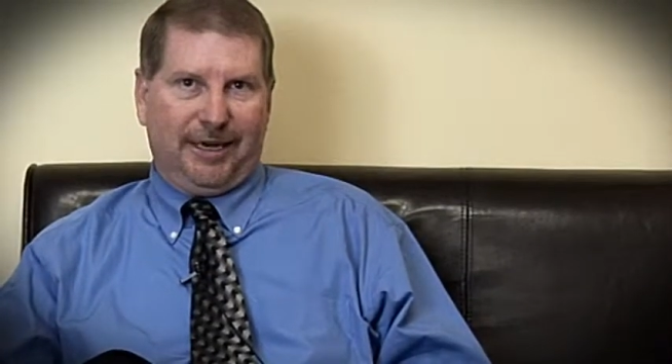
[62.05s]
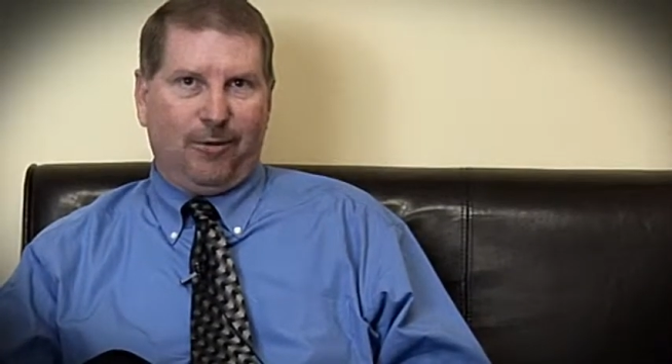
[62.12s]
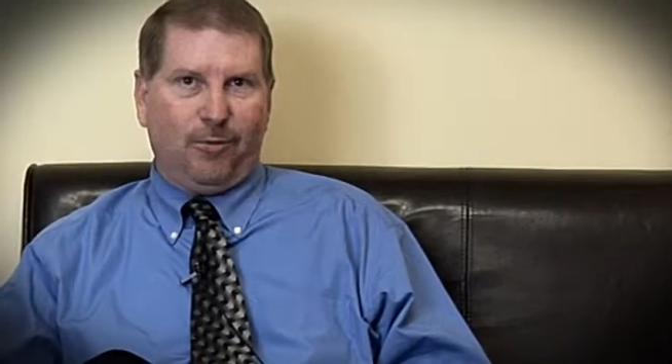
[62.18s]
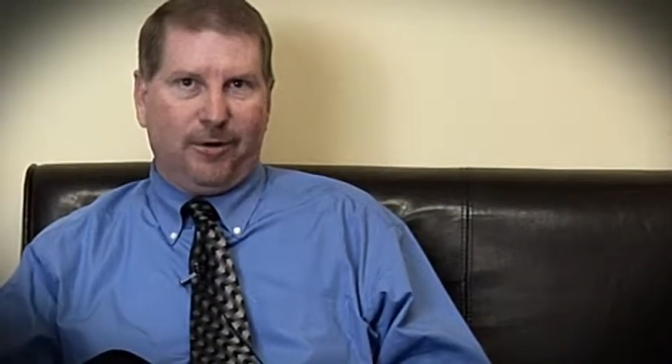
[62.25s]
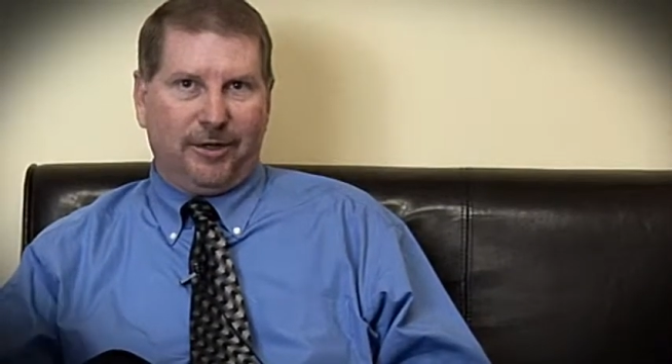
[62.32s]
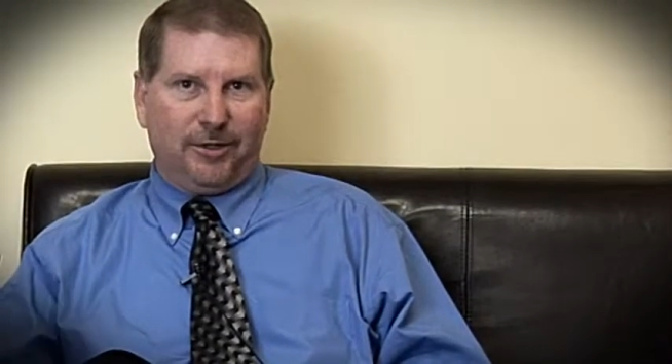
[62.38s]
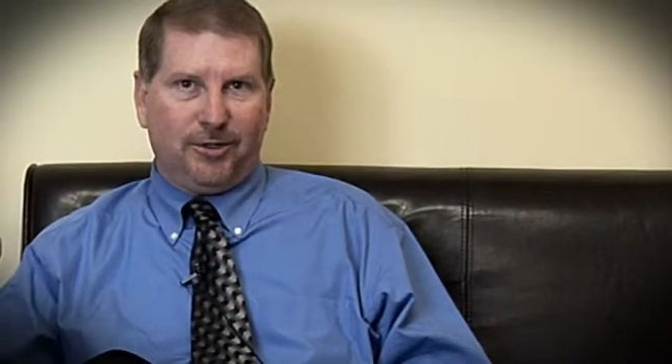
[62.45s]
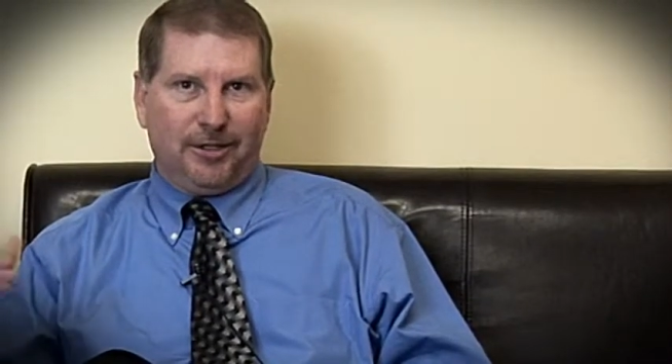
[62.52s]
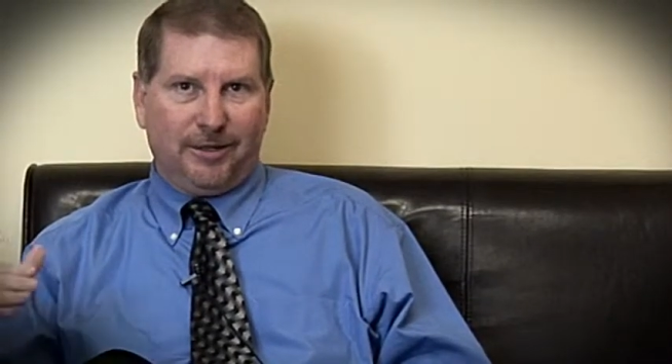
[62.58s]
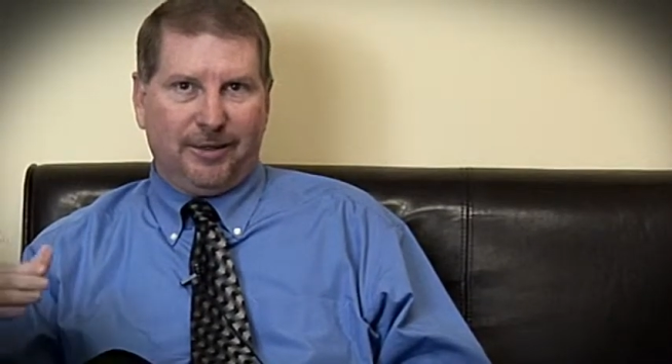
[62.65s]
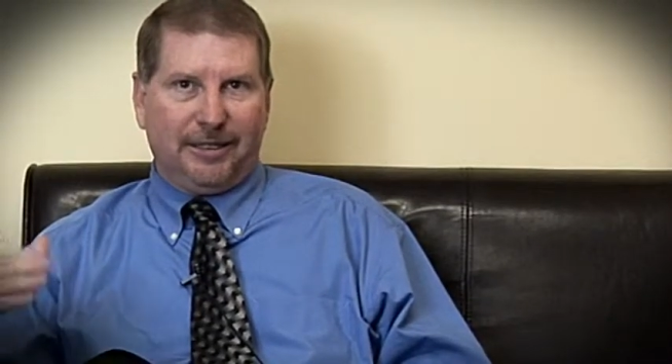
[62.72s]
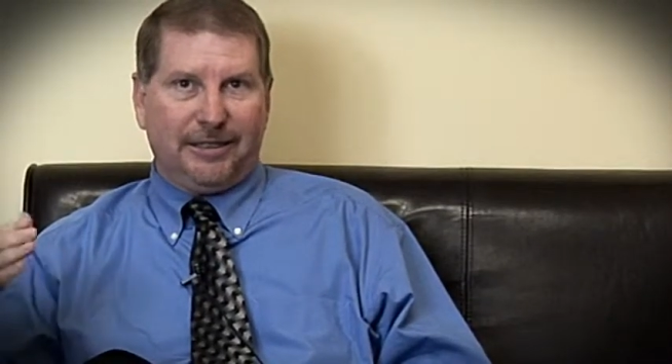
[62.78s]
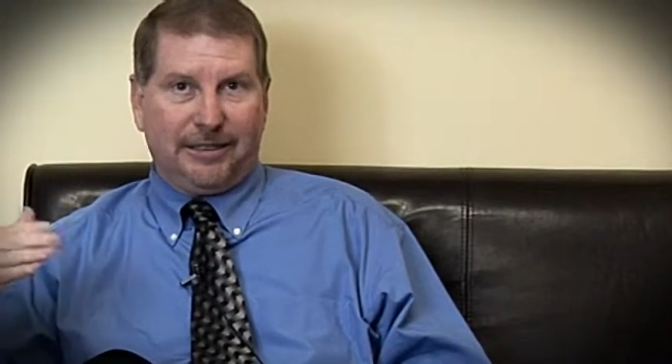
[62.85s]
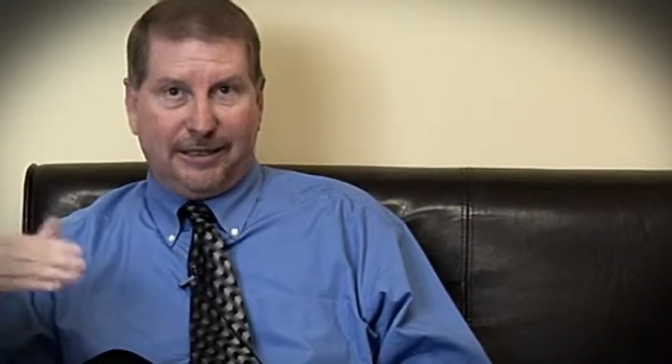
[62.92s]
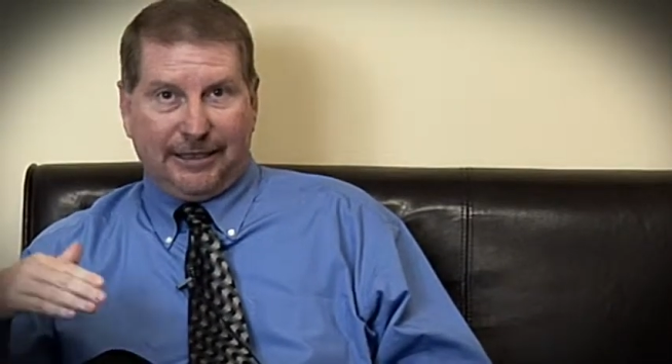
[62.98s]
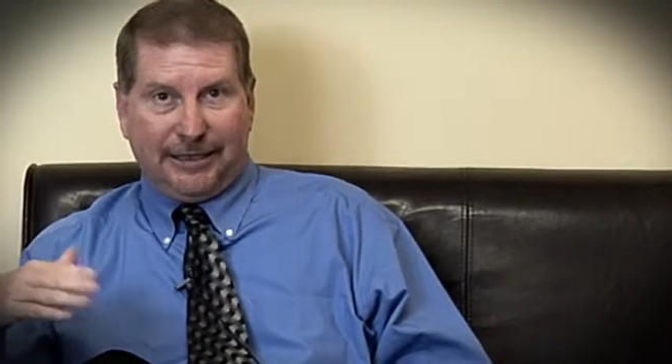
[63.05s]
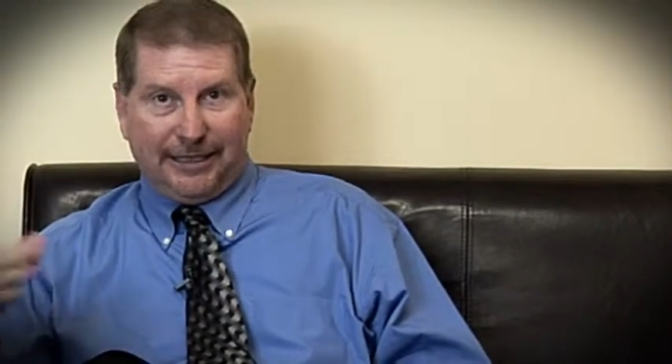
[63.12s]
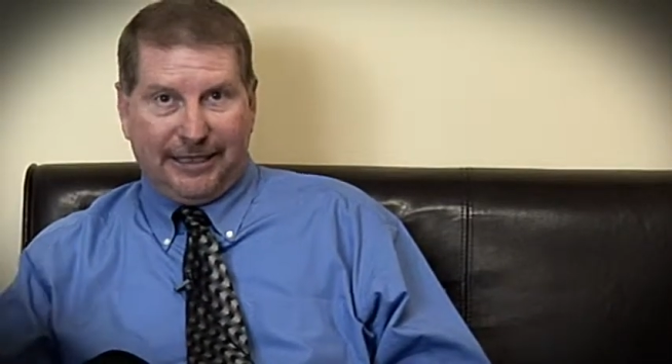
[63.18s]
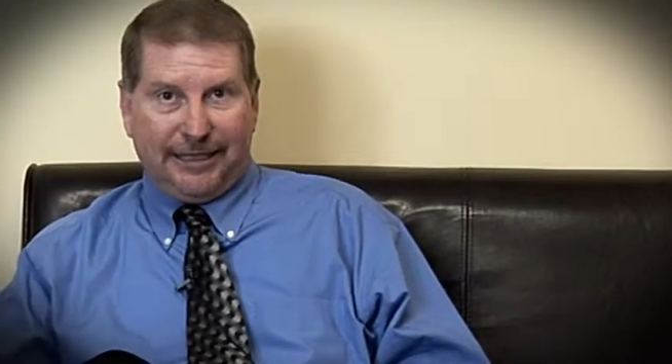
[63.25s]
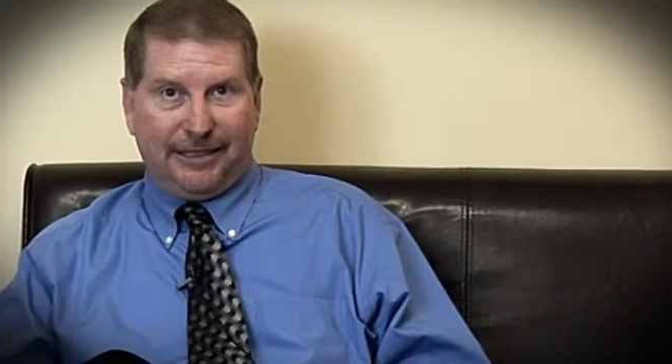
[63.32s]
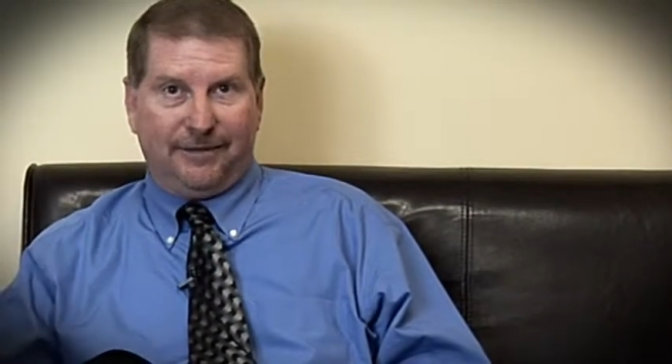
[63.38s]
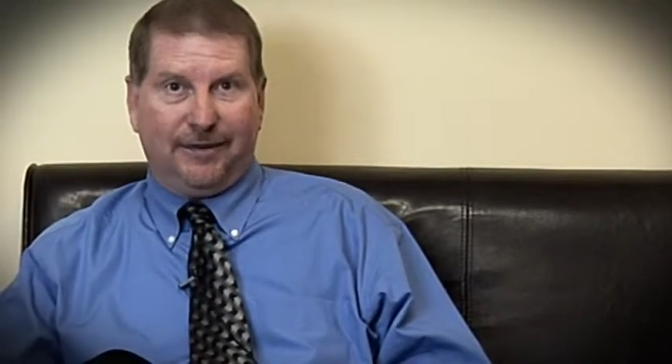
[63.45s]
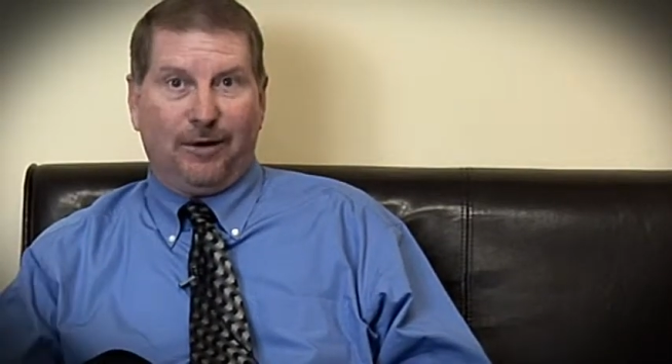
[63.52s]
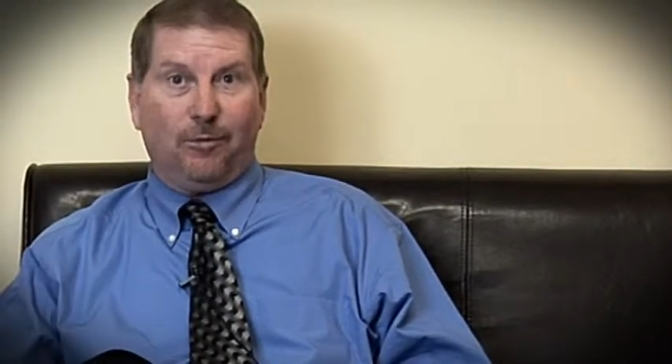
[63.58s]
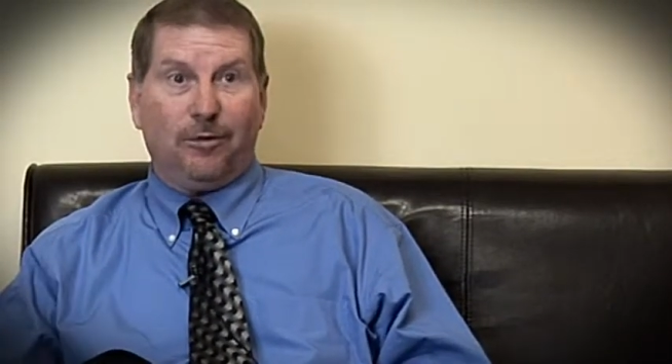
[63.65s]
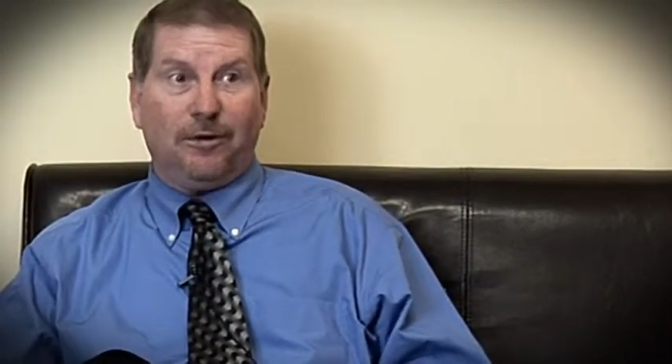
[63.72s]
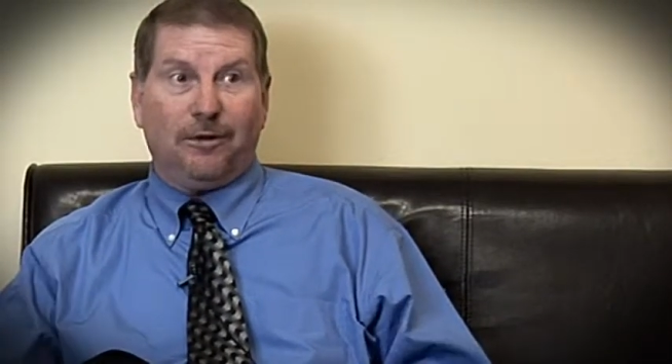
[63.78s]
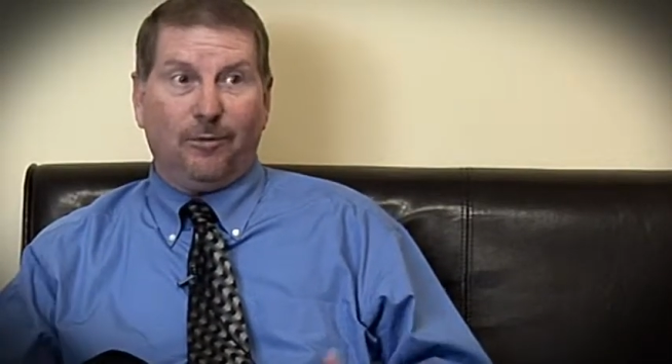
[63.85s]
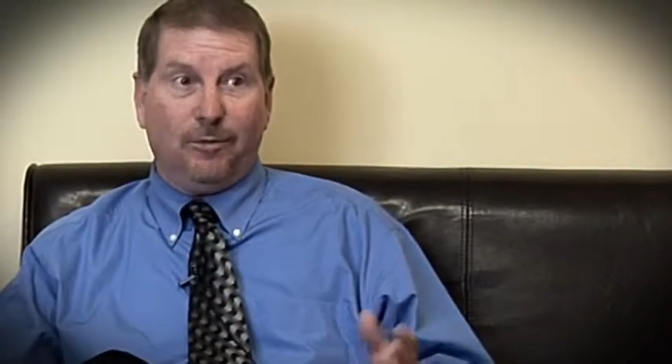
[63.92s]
I wanted Jimmy to leave. I wanted to